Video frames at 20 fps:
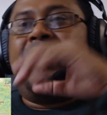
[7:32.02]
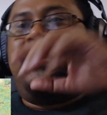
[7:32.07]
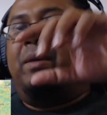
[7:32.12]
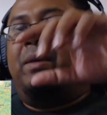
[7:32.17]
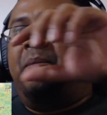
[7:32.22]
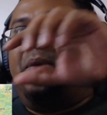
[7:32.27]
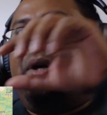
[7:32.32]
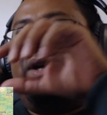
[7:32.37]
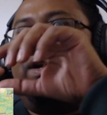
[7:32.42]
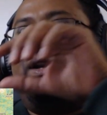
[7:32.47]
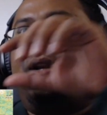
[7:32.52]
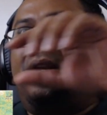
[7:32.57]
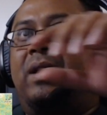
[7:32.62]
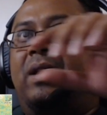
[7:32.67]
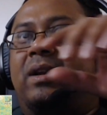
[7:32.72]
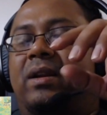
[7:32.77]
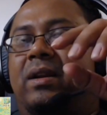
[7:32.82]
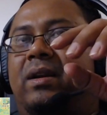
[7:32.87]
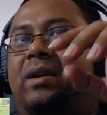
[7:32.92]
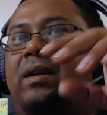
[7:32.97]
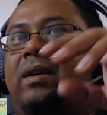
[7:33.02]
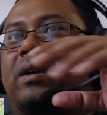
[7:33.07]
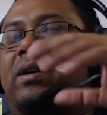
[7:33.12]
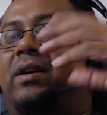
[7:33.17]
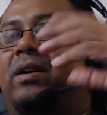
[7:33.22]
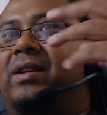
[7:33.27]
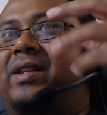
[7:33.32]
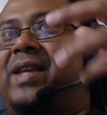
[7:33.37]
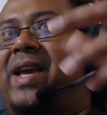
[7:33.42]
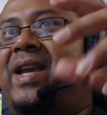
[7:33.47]
in the middle,
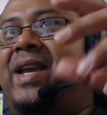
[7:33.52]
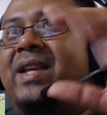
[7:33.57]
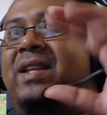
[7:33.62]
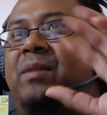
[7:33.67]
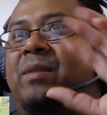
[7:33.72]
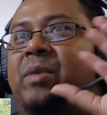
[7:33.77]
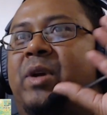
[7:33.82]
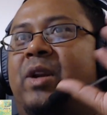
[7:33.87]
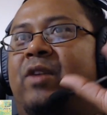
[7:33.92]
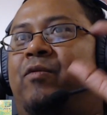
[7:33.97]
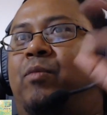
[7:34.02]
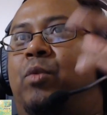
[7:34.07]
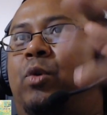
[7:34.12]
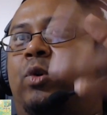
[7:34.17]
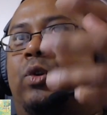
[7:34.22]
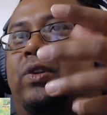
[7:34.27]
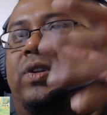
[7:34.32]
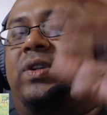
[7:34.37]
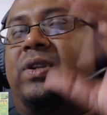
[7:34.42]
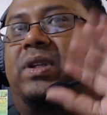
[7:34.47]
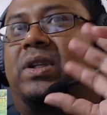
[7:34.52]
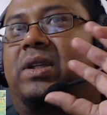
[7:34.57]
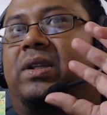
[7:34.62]
they eat a bit of both.